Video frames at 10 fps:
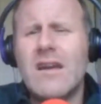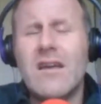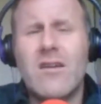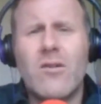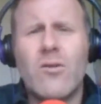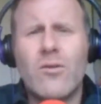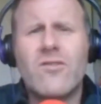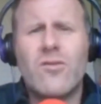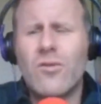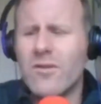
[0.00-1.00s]
It all
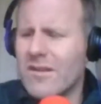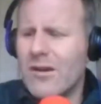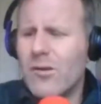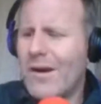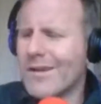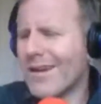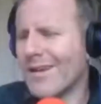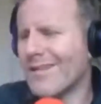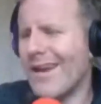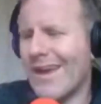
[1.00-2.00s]
goes towards the old
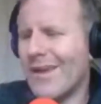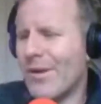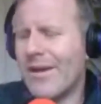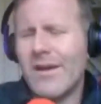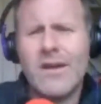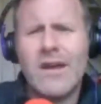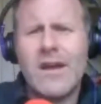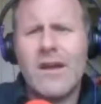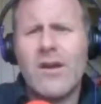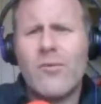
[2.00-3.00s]
podcast anyway.
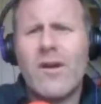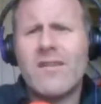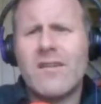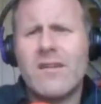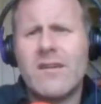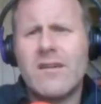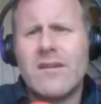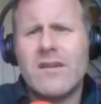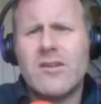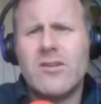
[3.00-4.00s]
Right,
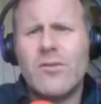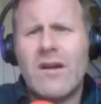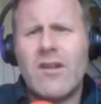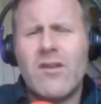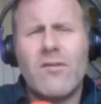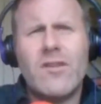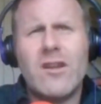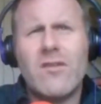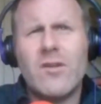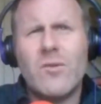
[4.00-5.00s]
you have a lovely,
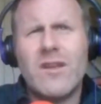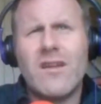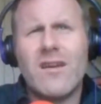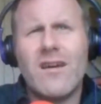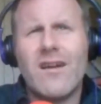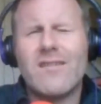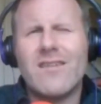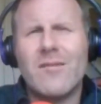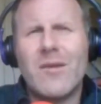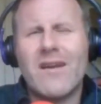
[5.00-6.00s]
lovely week, and I'll
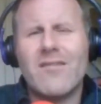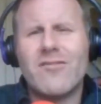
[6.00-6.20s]
see you back on